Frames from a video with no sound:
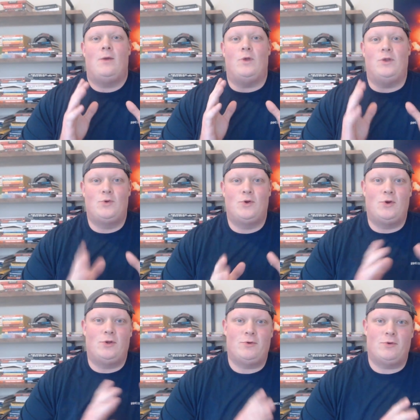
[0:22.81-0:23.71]
When you
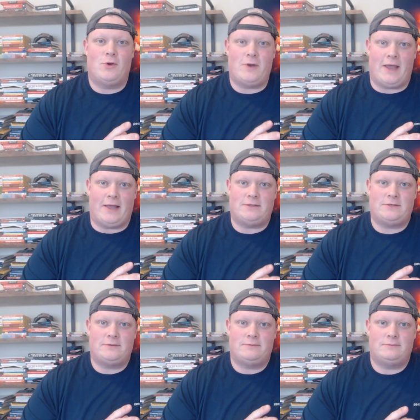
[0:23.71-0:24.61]
Google your own
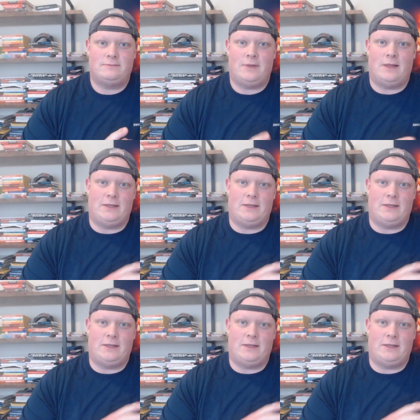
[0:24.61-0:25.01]
ads, and